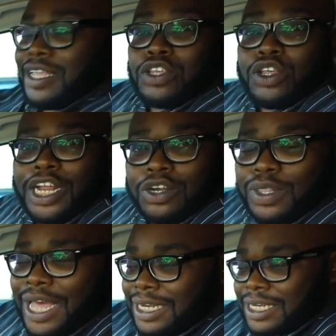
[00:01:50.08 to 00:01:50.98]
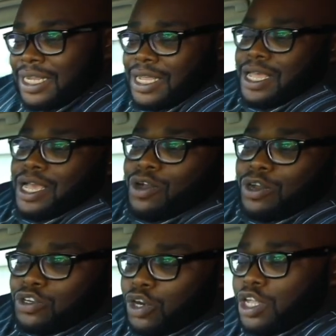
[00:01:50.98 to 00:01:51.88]
So you can do that,
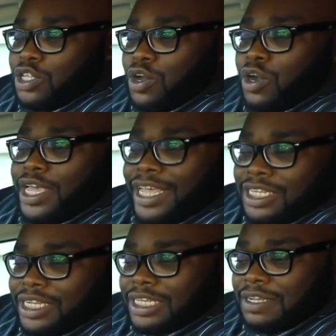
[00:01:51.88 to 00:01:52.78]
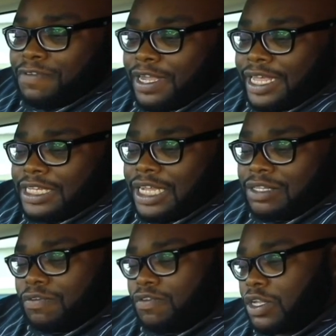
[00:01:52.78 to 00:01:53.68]
controlling your gestures, different
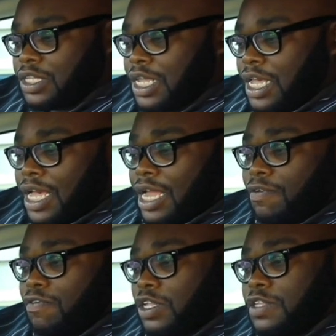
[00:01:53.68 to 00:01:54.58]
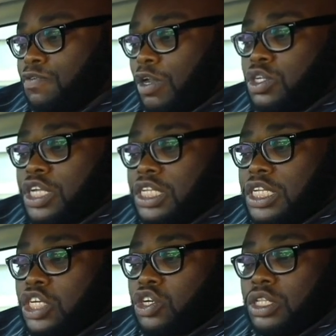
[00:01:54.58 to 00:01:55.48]
gestures, of course. And of course, if you want to change
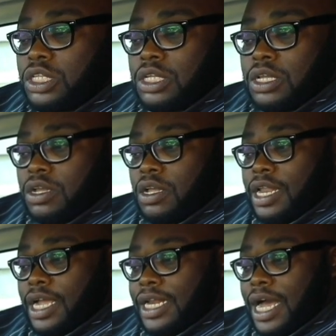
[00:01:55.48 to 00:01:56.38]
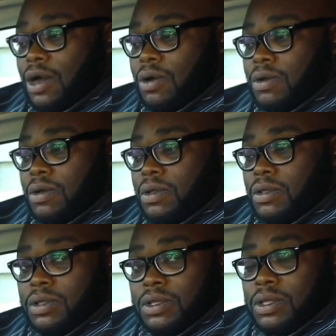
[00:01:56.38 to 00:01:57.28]
stations, like now,
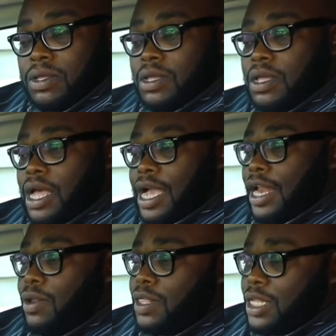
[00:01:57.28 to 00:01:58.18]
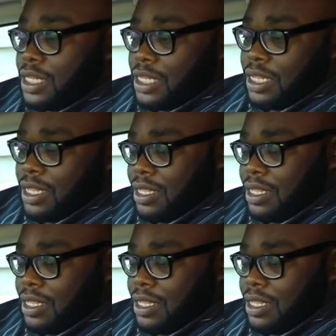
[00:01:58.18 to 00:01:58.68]
I can do this.